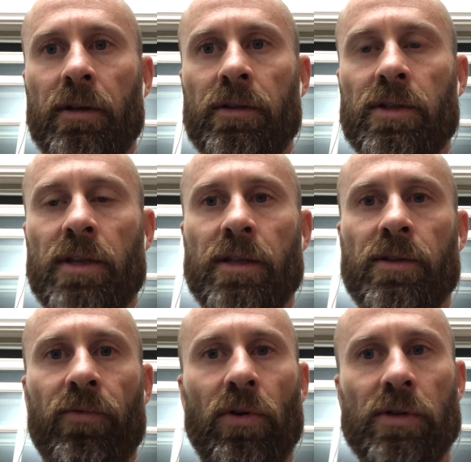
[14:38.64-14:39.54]
just things
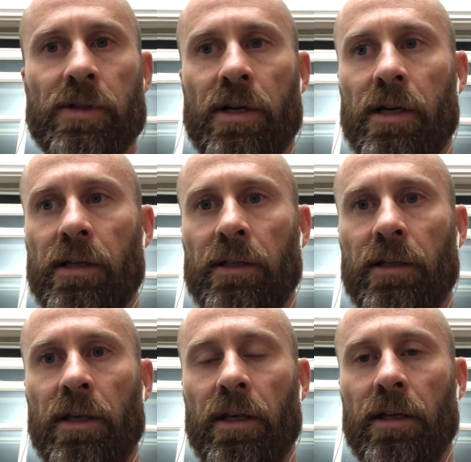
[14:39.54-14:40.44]
to focus on,
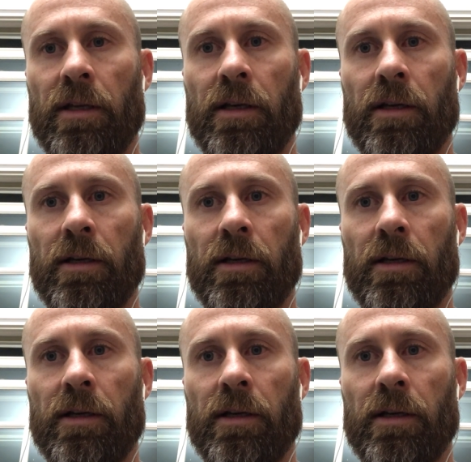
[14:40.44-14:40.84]
and